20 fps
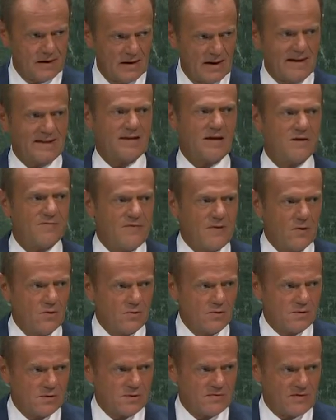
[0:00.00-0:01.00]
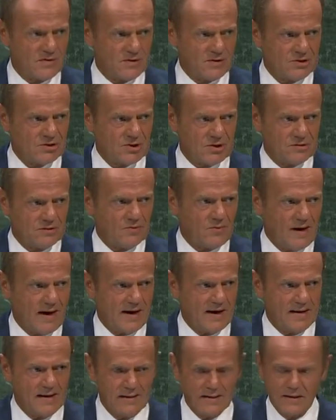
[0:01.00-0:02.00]
Let us focus for a short
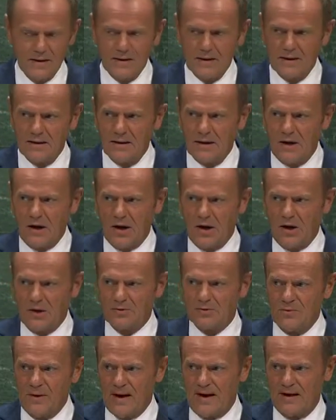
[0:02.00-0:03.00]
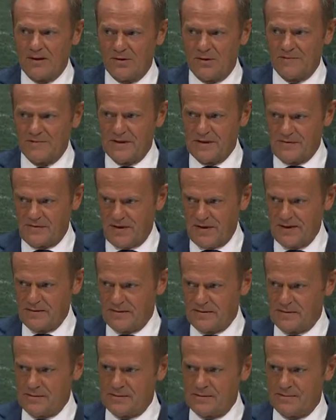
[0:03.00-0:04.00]
while on one of the
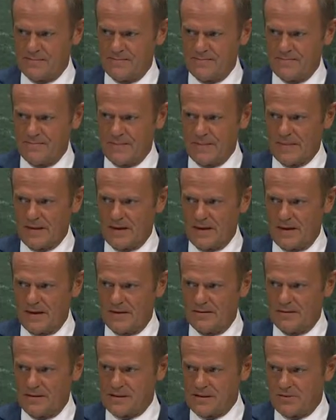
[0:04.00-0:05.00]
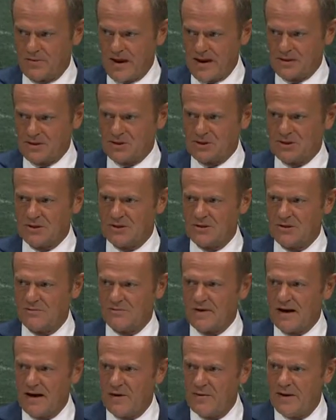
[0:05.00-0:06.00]
threats the destruction
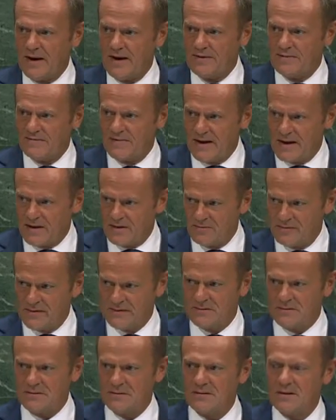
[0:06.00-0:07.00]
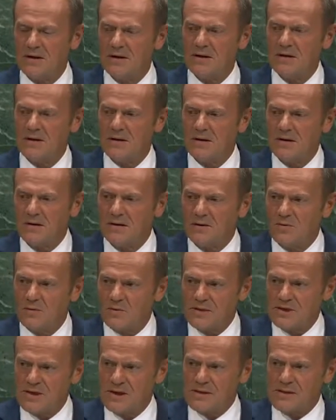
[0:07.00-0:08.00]
of our environment,
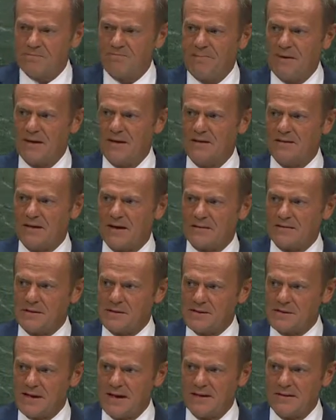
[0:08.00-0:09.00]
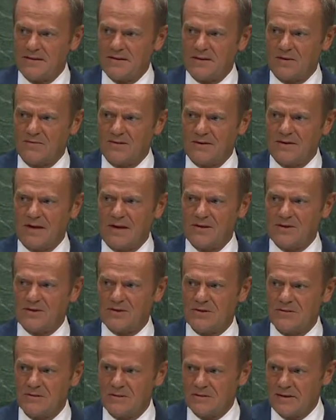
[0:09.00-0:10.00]
which has been at the center of
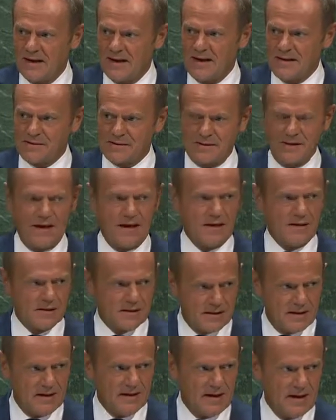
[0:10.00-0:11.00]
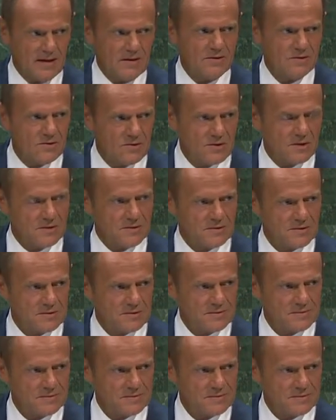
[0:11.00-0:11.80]
attention in the last days here in New York.